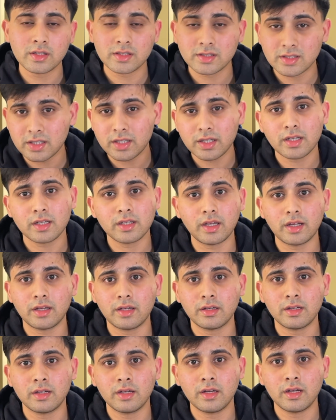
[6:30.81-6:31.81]
Certainly.
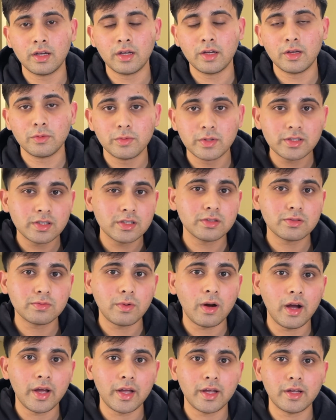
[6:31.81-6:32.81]
Which is
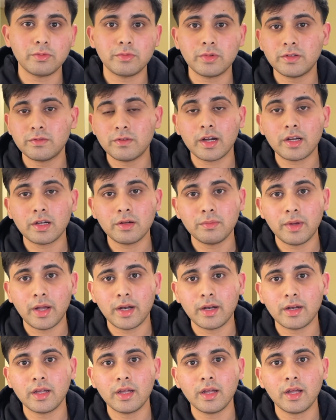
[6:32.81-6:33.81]
why we recommend